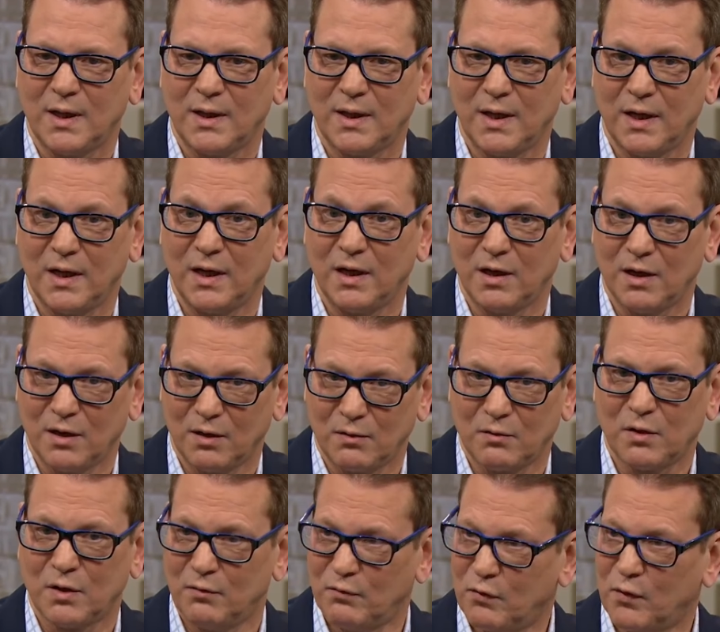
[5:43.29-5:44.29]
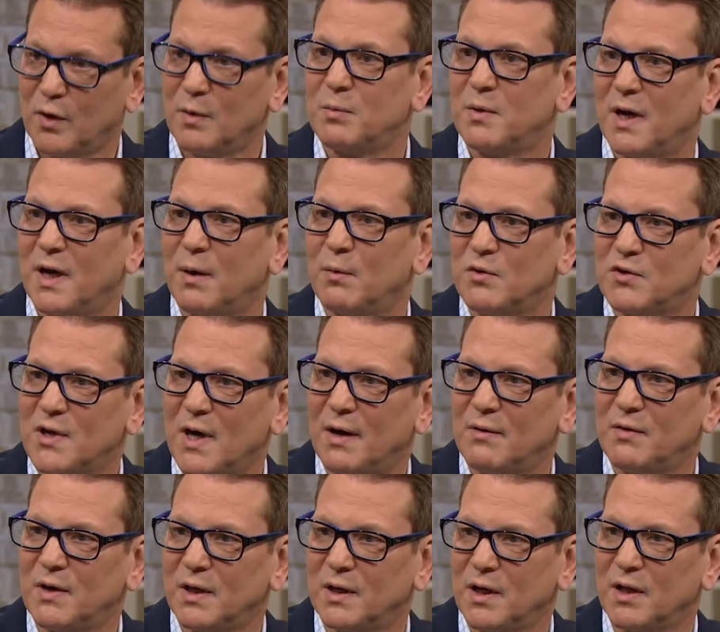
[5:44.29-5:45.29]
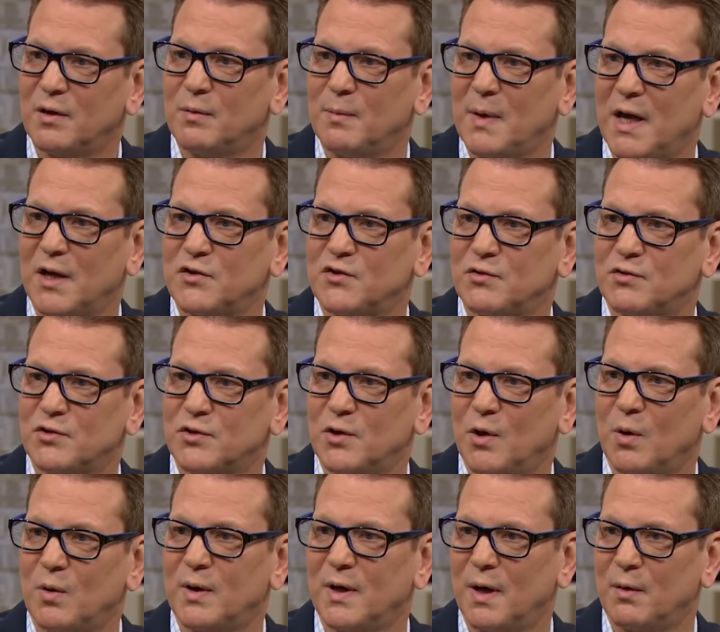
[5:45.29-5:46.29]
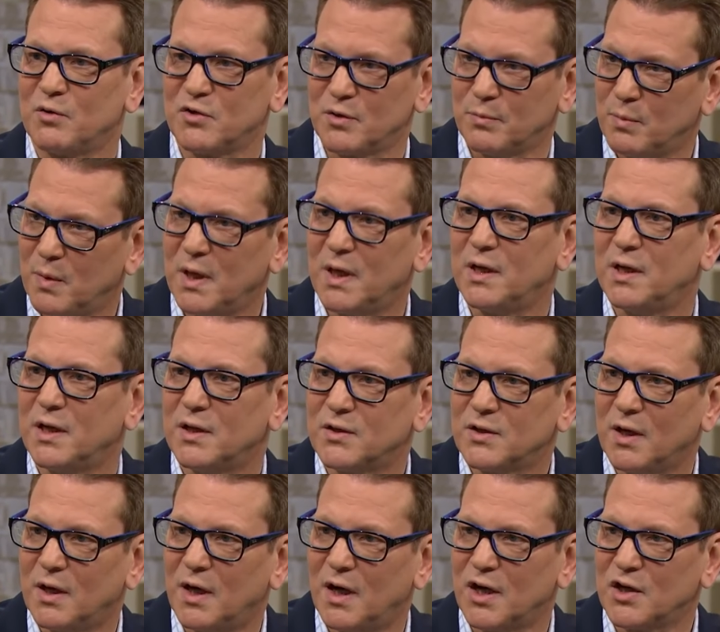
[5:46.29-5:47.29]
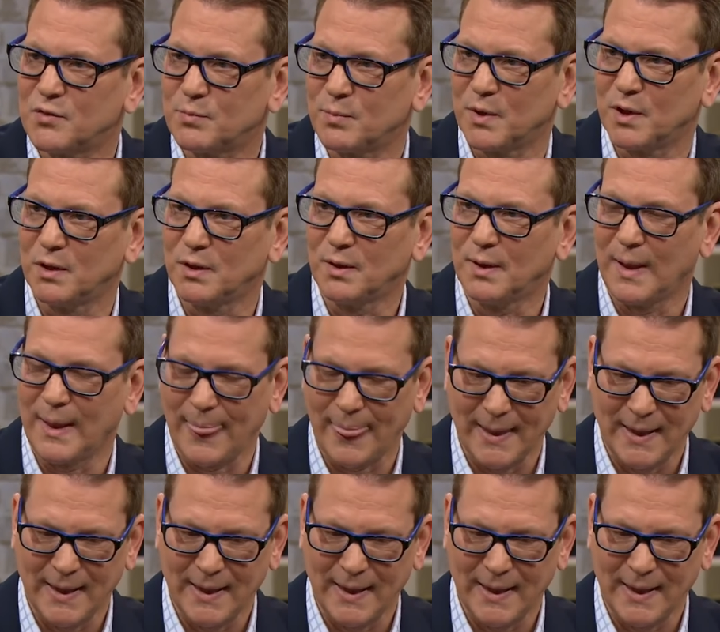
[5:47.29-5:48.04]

they confirmed that I was having another massive stroke, and I was admitted into hospital.